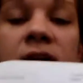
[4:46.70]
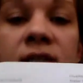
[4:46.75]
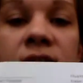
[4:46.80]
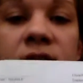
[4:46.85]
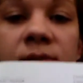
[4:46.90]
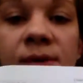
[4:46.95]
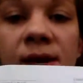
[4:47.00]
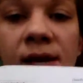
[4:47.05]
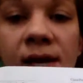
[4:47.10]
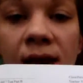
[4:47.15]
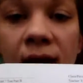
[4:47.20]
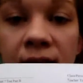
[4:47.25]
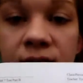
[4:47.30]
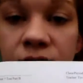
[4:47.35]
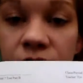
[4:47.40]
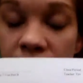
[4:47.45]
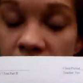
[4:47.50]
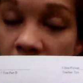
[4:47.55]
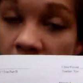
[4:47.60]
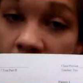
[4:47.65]
to make
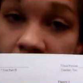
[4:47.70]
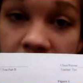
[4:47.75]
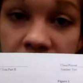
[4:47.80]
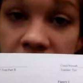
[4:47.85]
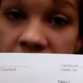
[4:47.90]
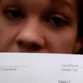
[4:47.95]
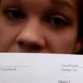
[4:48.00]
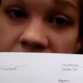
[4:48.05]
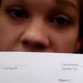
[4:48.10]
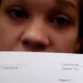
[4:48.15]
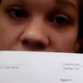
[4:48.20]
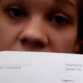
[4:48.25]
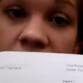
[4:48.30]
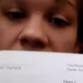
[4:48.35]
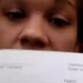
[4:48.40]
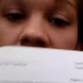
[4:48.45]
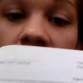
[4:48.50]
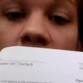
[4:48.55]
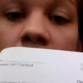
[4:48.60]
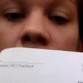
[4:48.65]
extra copies of the gene.
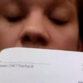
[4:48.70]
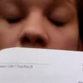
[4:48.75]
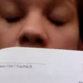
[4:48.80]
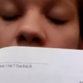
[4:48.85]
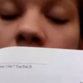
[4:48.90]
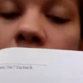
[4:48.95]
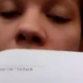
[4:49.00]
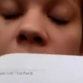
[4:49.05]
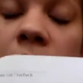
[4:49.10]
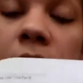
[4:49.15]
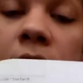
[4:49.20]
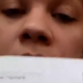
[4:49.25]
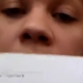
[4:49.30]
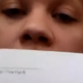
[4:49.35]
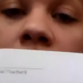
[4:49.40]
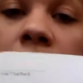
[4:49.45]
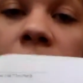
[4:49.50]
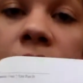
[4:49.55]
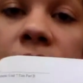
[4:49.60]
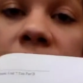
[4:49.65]
Or
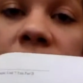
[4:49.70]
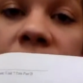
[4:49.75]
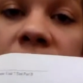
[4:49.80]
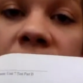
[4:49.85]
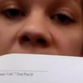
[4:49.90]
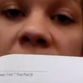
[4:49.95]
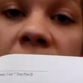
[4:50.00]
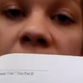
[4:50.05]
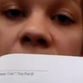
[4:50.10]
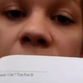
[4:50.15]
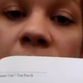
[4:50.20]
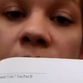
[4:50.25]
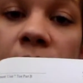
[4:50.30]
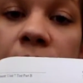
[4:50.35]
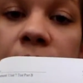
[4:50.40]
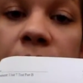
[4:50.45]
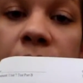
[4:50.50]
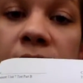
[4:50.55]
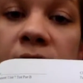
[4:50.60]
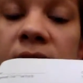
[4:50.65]
you can say we
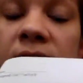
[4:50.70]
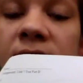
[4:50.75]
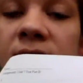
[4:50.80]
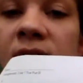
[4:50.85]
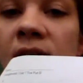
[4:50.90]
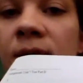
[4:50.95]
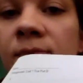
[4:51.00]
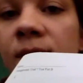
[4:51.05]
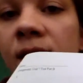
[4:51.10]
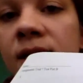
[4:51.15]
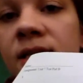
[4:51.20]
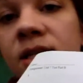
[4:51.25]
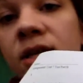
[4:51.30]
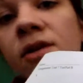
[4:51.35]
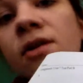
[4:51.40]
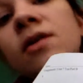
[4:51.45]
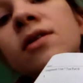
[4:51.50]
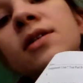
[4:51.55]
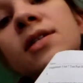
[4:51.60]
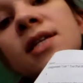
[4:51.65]
would put it inside
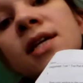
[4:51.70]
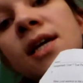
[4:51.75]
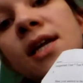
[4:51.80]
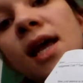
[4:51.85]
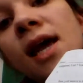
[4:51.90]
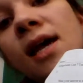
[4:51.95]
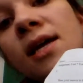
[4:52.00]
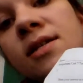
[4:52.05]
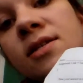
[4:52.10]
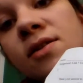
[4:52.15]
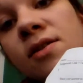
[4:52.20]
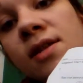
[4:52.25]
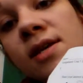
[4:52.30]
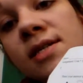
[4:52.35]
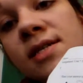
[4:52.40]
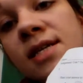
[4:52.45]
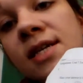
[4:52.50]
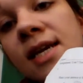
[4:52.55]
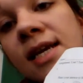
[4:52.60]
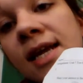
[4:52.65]
bacterial DNA so the
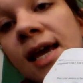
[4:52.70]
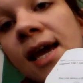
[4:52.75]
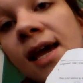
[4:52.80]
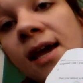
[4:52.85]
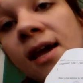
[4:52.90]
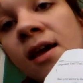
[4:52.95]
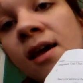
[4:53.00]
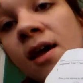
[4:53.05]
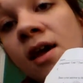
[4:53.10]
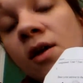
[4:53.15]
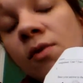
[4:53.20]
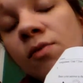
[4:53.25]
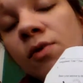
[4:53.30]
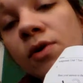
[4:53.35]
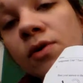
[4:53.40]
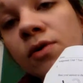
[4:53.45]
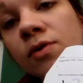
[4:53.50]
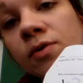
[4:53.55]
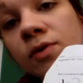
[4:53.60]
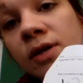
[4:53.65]
DNA will
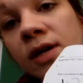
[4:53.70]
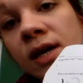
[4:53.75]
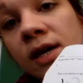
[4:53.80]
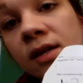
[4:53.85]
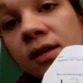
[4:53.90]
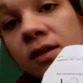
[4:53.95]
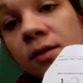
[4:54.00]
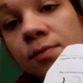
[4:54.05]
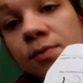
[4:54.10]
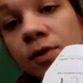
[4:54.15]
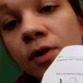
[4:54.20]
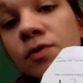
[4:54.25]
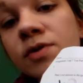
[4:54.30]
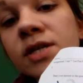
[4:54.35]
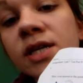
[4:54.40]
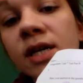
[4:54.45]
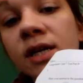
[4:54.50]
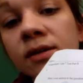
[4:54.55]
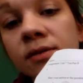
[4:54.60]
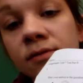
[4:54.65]
create the
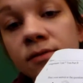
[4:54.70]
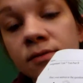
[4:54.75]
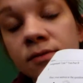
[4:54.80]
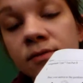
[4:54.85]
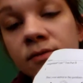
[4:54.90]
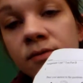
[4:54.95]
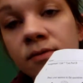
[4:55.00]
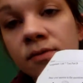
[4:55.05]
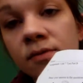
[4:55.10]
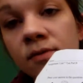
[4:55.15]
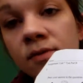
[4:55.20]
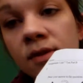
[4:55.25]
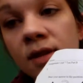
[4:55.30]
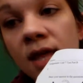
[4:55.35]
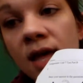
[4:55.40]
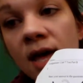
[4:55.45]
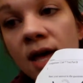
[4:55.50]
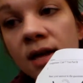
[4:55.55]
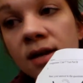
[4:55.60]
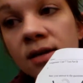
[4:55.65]
protein
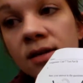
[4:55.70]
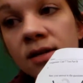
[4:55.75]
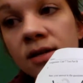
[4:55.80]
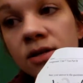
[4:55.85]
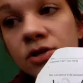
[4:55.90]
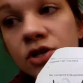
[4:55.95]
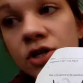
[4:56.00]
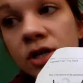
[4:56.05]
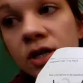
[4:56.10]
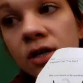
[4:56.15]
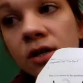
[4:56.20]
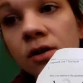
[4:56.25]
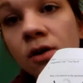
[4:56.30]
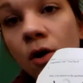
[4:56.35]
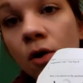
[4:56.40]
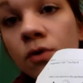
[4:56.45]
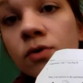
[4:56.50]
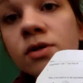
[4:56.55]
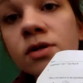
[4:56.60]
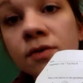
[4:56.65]
that the gene
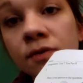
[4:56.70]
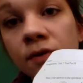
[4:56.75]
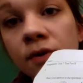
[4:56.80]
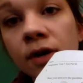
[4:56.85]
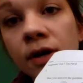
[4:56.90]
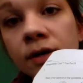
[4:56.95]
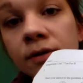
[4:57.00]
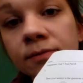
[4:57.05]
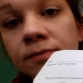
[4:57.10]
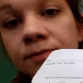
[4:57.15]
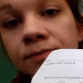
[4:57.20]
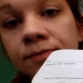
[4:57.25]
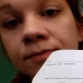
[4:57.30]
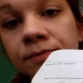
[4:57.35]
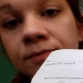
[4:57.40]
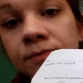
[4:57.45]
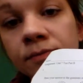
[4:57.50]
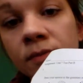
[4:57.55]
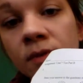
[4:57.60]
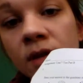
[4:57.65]
codes for.
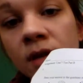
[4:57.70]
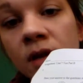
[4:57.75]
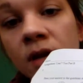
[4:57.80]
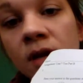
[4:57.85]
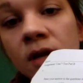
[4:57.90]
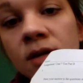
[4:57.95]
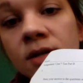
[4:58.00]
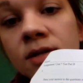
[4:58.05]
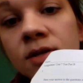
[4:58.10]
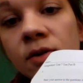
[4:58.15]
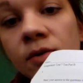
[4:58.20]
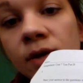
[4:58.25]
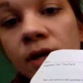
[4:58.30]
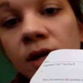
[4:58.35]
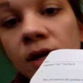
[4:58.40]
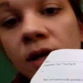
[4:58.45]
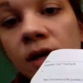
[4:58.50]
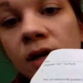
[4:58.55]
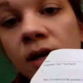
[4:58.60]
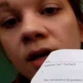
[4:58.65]
So
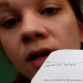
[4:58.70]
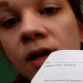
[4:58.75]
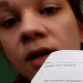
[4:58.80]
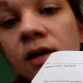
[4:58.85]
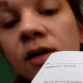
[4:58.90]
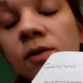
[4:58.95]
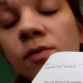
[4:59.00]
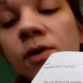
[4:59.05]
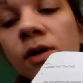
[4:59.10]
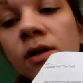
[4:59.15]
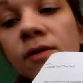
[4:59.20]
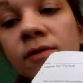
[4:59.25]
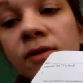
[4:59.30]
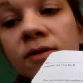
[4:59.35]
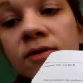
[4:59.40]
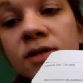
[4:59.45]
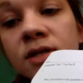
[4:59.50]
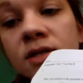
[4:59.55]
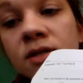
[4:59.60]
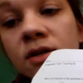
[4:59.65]
either one of
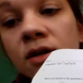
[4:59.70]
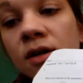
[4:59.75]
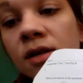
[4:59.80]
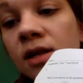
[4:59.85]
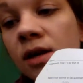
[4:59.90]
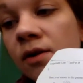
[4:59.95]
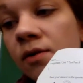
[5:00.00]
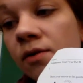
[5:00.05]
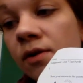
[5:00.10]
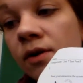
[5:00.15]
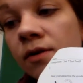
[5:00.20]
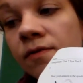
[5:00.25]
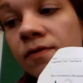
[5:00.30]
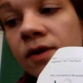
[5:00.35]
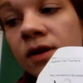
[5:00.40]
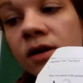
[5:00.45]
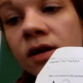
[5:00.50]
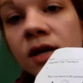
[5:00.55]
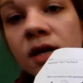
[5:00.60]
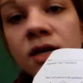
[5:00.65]
those is good. There were
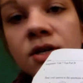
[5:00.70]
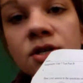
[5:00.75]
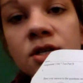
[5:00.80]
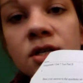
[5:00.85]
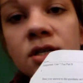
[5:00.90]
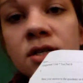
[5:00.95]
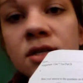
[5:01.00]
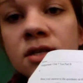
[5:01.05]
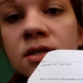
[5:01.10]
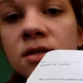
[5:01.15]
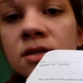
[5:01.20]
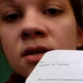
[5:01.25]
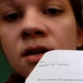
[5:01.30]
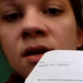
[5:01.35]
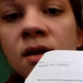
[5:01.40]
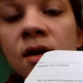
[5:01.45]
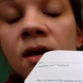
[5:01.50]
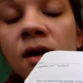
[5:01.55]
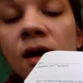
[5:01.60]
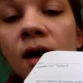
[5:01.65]
variations
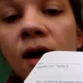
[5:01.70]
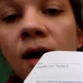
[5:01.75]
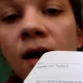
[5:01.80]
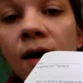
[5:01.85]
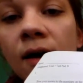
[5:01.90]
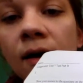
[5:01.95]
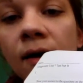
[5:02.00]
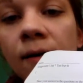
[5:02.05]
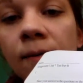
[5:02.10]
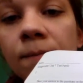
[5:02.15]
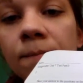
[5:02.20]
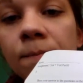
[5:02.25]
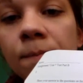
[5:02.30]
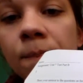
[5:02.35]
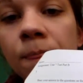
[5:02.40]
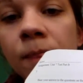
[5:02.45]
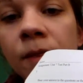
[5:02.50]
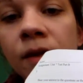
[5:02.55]
A